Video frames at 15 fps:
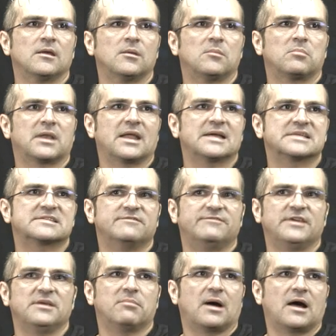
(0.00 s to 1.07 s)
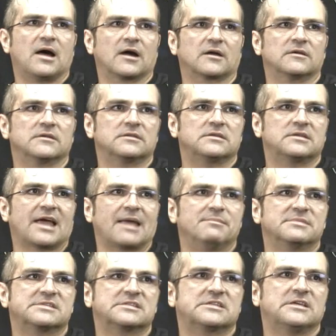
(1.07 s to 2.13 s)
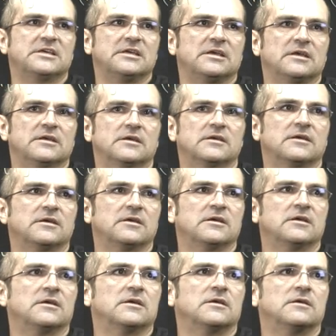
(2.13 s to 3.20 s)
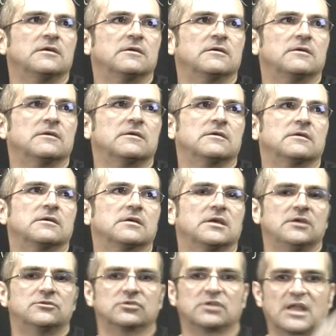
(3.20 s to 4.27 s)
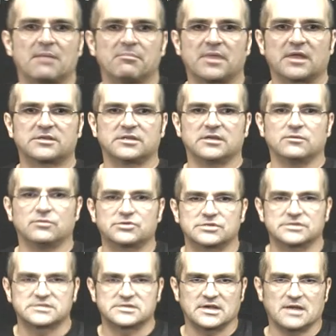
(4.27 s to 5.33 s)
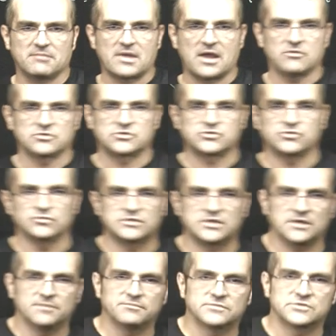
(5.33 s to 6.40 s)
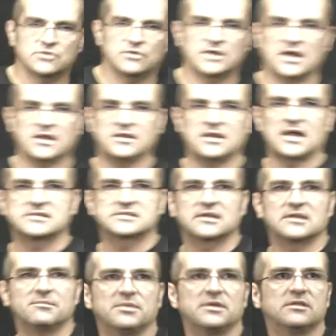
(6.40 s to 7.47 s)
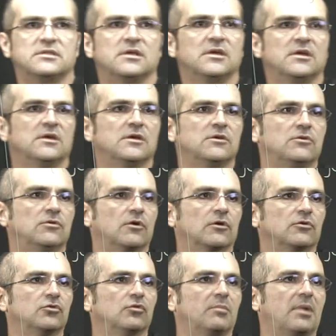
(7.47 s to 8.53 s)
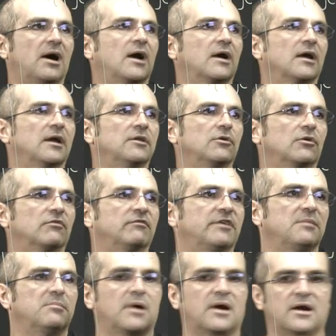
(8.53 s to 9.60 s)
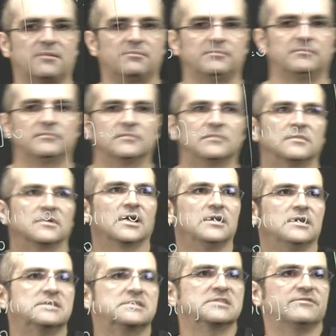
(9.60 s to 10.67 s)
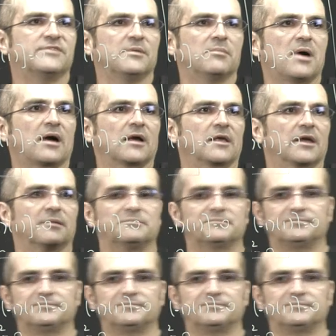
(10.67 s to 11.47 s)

plus V bar times t, e to the lambda t, which is again minus 2t. So again, that's going to be your U bar and your V bar, and this is V bar again.